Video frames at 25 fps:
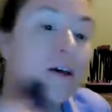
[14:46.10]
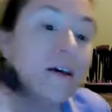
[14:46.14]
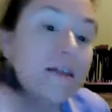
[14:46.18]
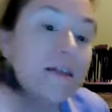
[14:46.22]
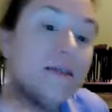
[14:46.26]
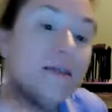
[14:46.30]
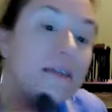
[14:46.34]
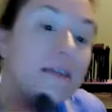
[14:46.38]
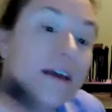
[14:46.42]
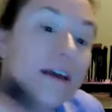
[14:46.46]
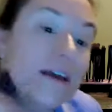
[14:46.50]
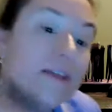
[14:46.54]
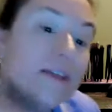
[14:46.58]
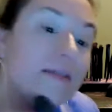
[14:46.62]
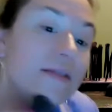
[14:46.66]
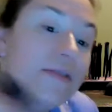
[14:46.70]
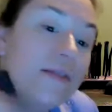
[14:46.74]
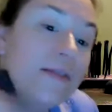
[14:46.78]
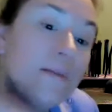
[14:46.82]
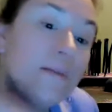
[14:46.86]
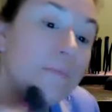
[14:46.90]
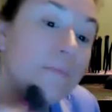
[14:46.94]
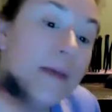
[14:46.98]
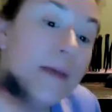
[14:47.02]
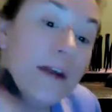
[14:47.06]
than
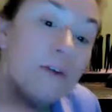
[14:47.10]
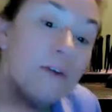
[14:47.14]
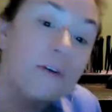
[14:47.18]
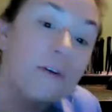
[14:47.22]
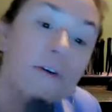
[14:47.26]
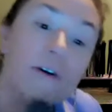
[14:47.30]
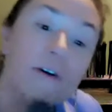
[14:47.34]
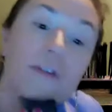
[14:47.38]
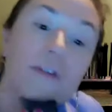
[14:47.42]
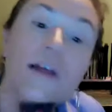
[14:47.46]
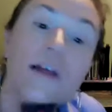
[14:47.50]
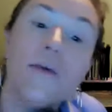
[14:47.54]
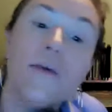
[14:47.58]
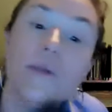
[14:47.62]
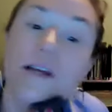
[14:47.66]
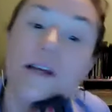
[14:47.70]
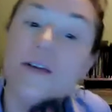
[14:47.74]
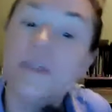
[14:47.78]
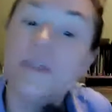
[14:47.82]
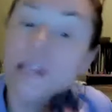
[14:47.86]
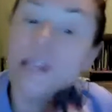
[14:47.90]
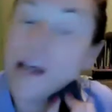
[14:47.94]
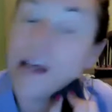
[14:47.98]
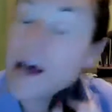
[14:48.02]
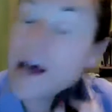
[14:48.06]
the mineral that we
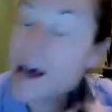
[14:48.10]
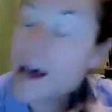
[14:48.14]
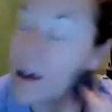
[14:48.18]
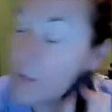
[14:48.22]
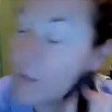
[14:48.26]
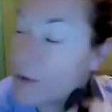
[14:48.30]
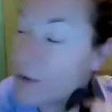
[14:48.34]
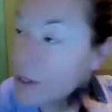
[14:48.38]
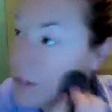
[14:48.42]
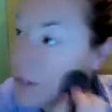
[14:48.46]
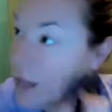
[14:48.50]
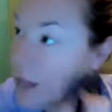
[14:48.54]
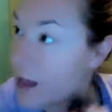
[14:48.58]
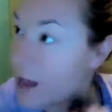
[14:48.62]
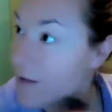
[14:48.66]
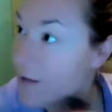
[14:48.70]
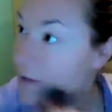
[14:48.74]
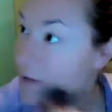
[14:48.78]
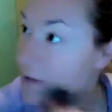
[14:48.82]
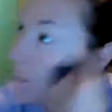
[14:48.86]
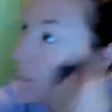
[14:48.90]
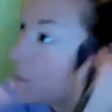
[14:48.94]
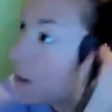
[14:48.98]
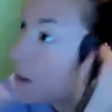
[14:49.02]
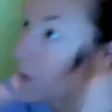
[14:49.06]
used to have. We used to have
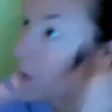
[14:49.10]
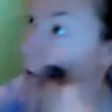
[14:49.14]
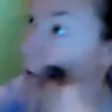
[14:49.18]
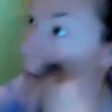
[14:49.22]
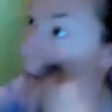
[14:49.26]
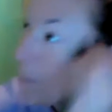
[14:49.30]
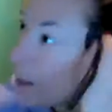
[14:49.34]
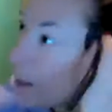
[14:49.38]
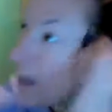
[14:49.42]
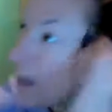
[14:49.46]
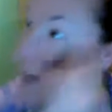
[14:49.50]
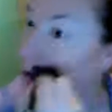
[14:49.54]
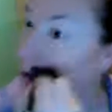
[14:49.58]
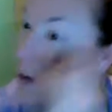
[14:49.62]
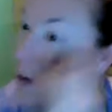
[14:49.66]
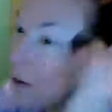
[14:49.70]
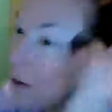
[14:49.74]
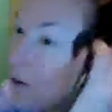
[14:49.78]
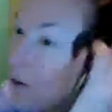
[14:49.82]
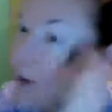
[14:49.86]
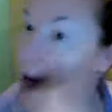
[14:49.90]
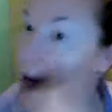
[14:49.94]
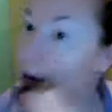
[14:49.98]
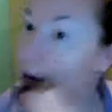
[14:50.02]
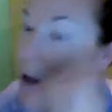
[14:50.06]
a mineral
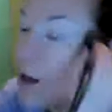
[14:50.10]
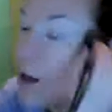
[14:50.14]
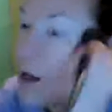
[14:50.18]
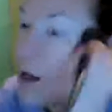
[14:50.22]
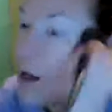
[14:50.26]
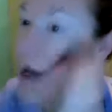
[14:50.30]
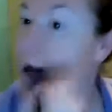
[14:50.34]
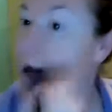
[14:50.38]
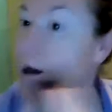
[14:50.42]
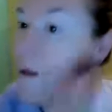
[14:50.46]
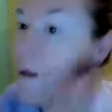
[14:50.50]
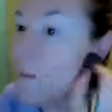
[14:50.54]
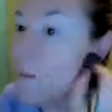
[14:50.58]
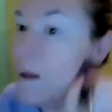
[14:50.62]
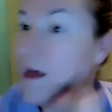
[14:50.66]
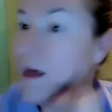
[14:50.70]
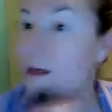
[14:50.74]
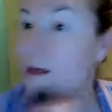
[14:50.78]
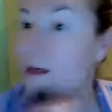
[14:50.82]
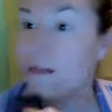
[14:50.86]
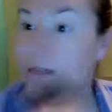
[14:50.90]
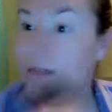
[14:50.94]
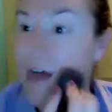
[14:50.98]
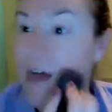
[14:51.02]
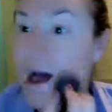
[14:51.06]
powder
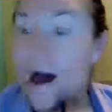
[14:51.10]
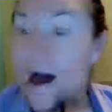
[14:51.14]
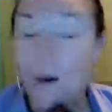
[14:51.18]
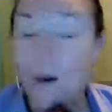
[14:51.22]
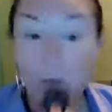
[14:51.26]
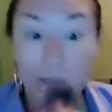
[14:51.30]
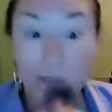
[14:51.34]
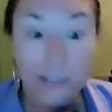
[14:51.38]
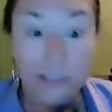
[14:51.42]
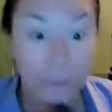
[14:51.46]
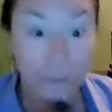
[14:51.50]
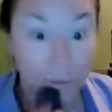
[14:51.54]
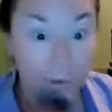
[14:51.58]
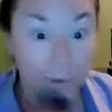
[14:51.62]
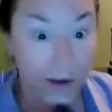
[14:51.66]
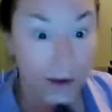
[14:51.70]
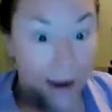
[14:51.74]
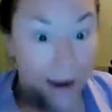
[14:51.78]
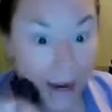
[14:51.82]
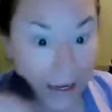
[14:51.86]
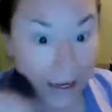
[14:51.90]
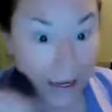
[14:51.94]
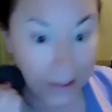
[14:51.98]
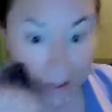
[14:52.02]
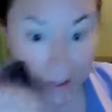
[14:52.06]
that was
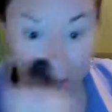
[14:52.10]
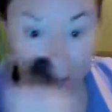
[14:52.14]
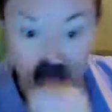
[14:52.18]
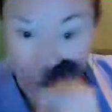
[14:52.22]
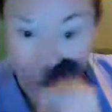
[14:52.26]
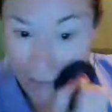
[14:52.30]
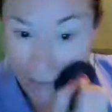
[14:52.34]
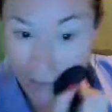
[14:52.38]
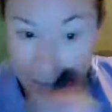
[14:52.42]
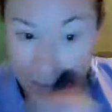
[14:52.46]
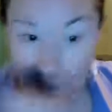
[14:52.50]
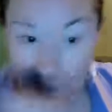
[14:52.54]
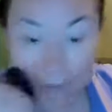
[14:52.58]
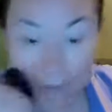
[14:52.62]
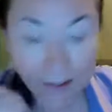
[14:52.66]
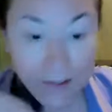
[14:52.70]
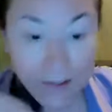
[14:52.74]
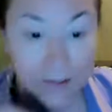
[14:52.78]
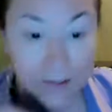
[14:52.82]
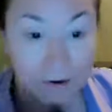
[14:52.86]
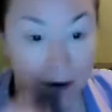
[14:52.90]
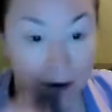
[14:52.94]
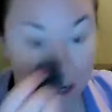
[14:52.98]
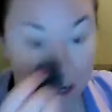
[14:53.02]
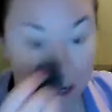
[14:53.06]
great. It really was
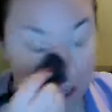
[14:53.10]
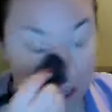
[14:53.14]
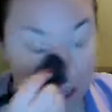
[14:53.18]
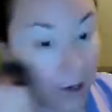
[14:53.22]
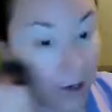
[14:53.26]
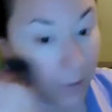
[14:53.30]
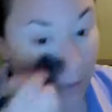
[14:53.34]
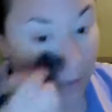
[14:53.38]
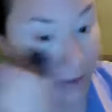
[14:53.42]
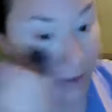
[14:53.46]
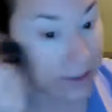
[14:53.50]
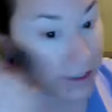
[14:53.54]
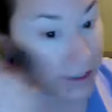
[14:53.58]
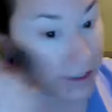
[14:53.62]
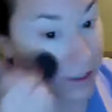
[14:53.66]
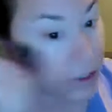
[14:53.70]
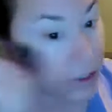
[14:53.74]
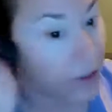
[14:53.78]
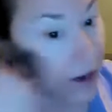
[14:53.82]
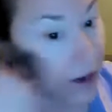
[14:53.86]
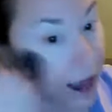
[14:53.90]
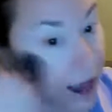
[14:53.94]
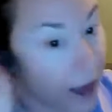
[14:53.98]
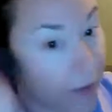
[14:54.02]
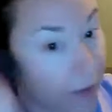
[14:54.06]
great. And I wasn't
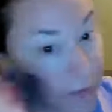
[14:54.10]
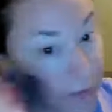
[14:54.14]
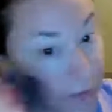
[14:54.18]
sure how I